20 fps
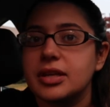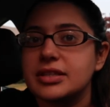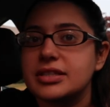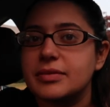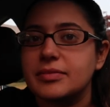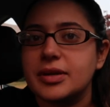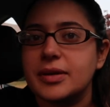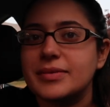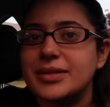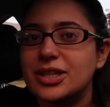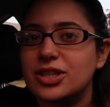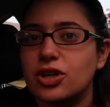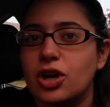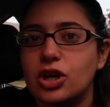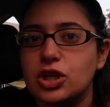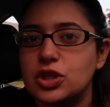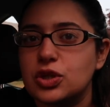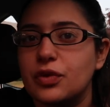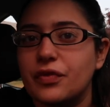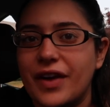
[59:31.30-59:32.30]
Sometimes I
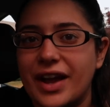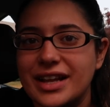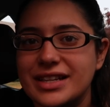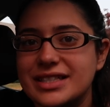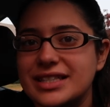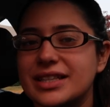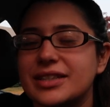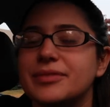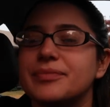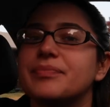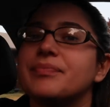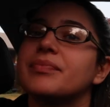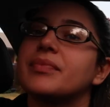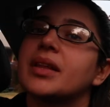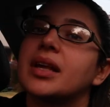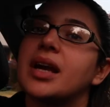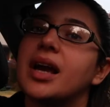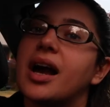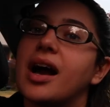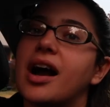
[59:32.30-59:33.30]
talk too fast.
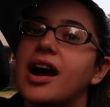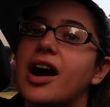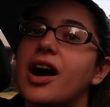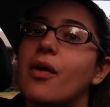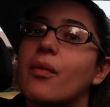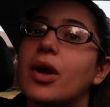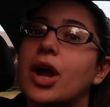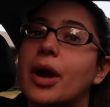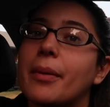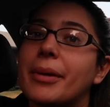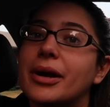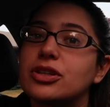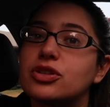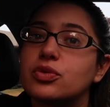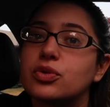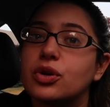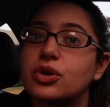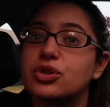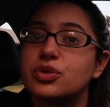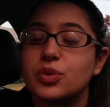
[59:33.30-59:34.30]
We are about
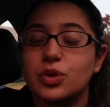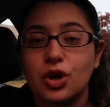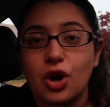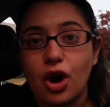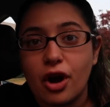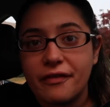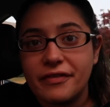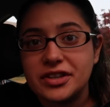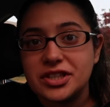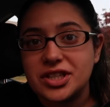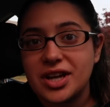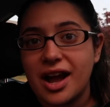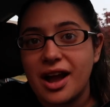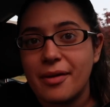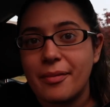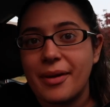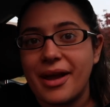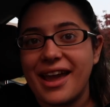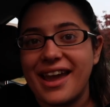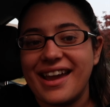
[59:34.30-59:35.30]
to go to a coffee
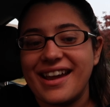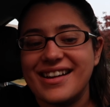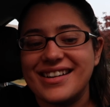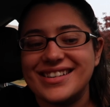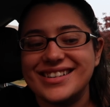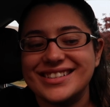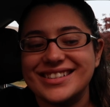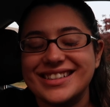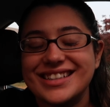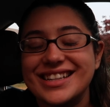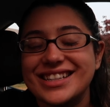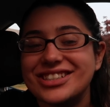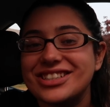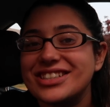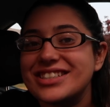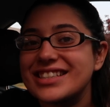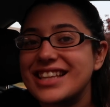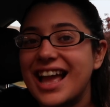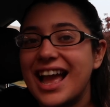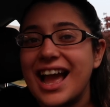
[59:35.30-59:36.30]
shop and
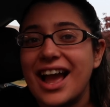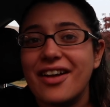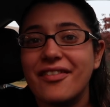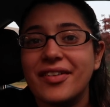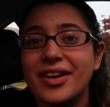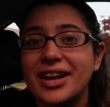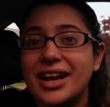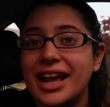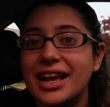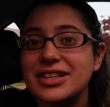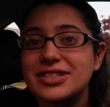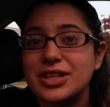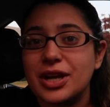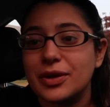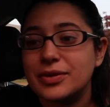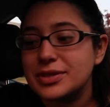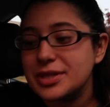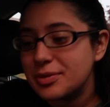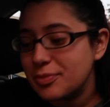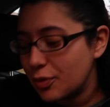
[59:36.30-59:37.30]
just have a nice
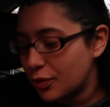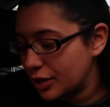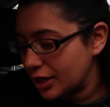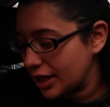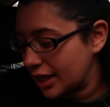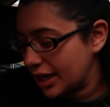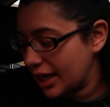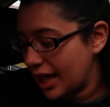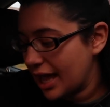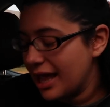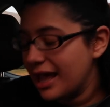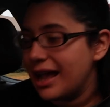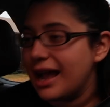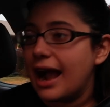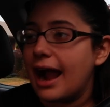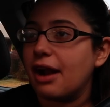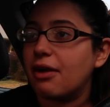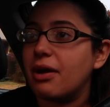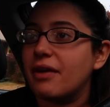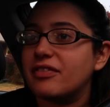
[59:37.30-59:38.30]
cozy morning.
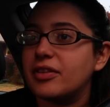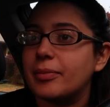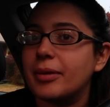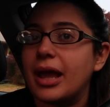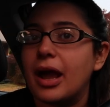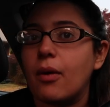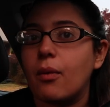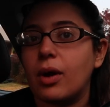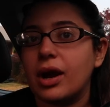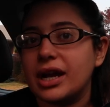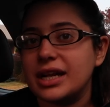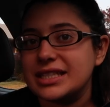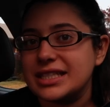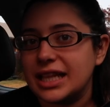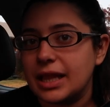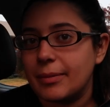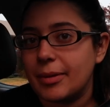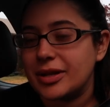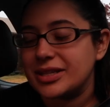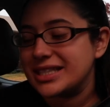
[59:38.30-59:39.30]
I don't have to be at work
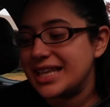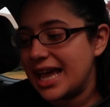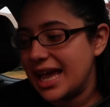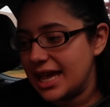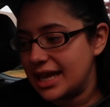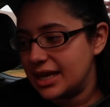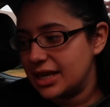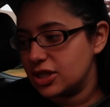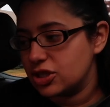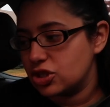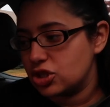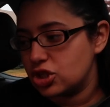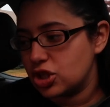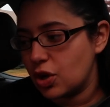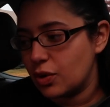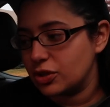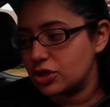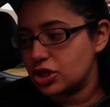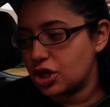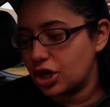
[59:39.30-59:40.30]
until about 10,
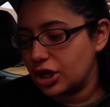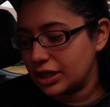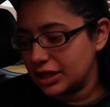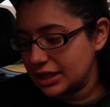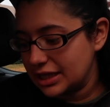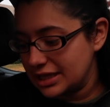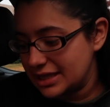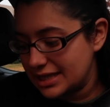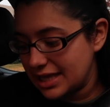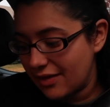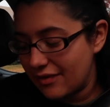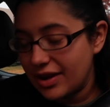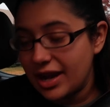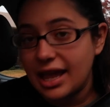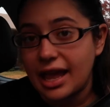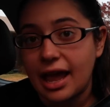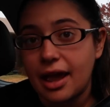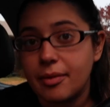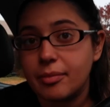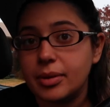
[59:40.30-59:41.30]
so it's currently 7
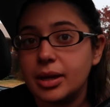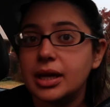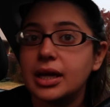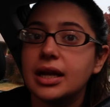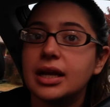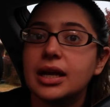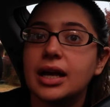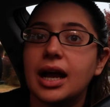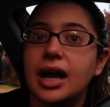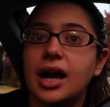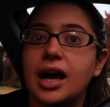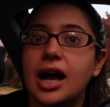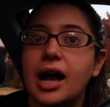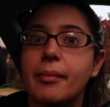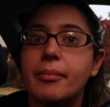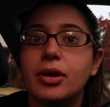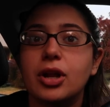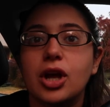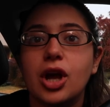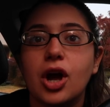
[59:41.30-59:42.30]
a.m.
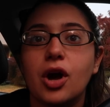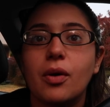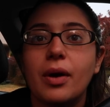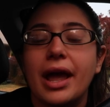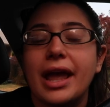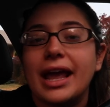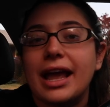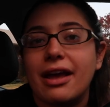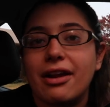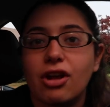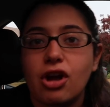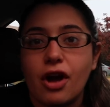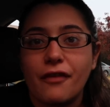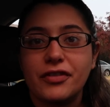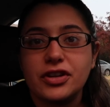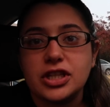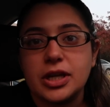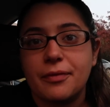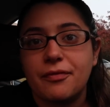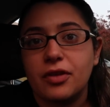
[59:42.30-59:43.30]
I'm going to go hang out at a
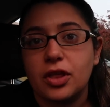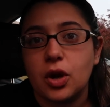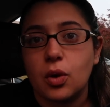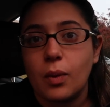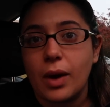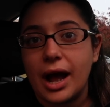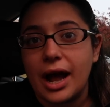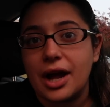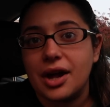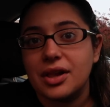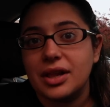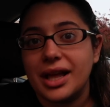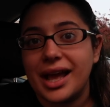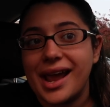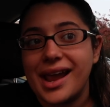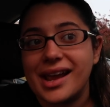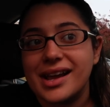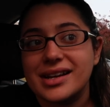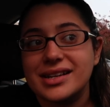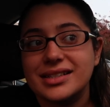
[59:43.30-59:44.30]
coffee shop for a little while
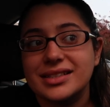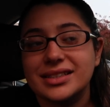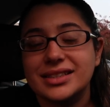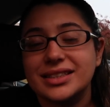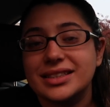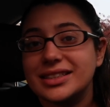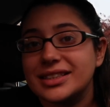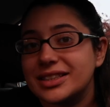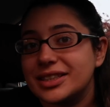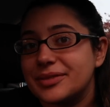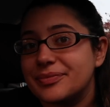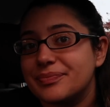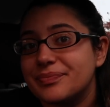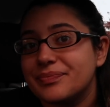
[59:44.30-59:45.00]
and